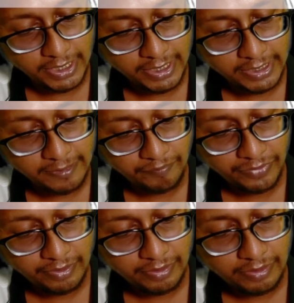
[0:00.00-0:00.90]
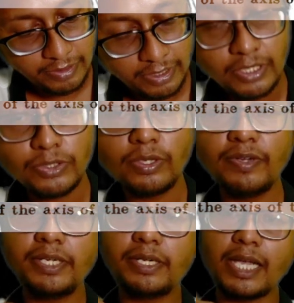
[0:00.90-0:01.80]
direction. So if
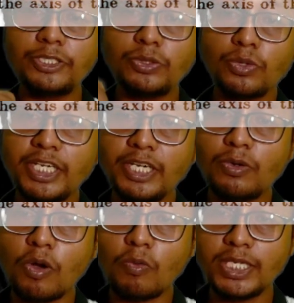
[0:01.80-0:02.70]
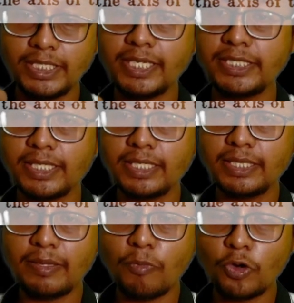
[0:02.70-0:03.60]
it tries to rotate in clockwise direction,
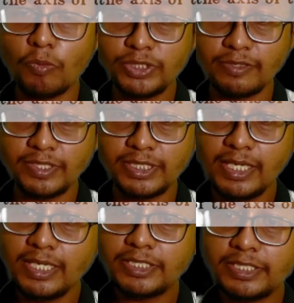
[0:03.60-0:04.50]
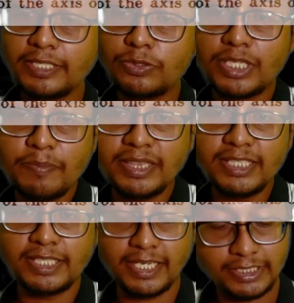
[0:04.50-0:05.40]
the bottom surface tries to slip in this
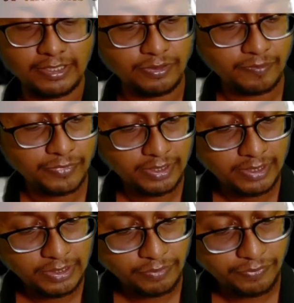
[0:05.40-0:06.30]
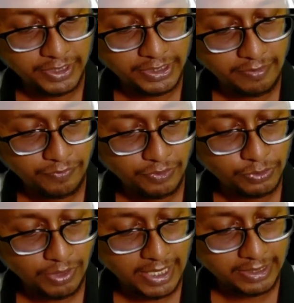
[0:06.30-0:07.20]
direction, no? So friction force
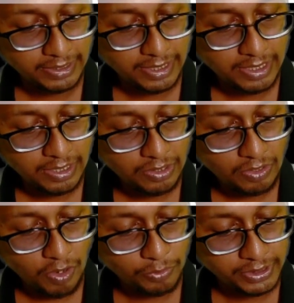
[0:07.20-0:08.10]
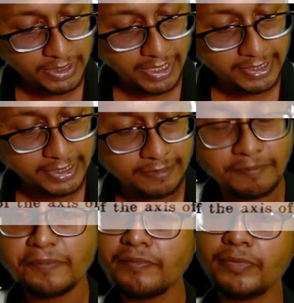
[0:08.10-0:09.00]
will act in the opposite direction.
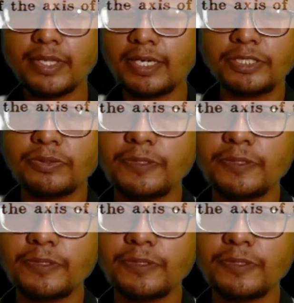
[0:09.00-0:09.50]
Understood?